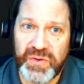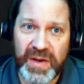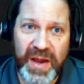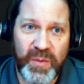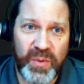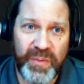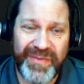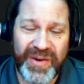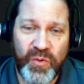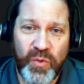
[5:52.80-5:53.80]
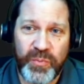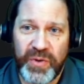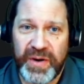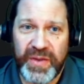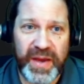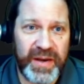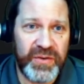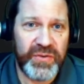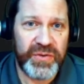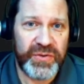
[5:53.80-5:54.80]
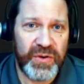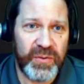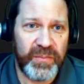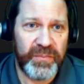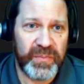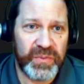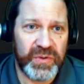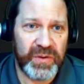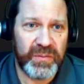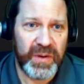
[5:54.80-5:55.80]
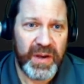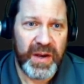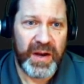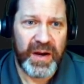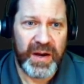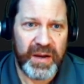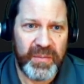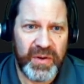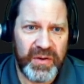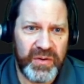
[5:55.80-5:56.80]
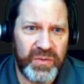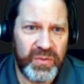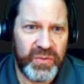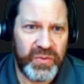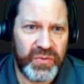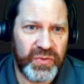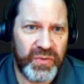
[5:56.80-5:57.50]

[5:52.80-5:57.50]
now we've incorporated that into the tow. So I am going to use